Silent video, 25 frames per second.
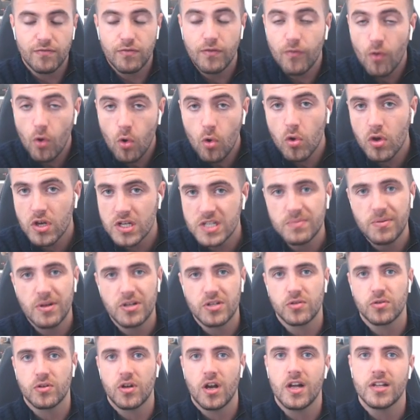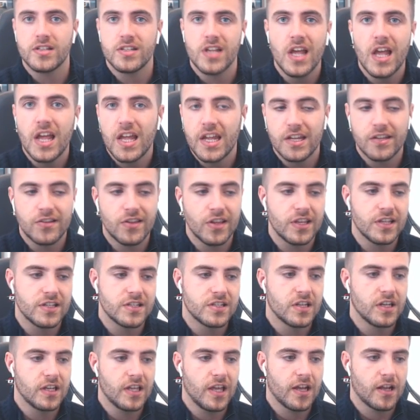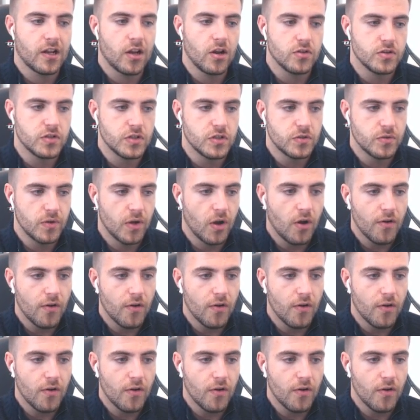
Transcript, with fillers: With all those special cards, you'd think he's going to get closer to it.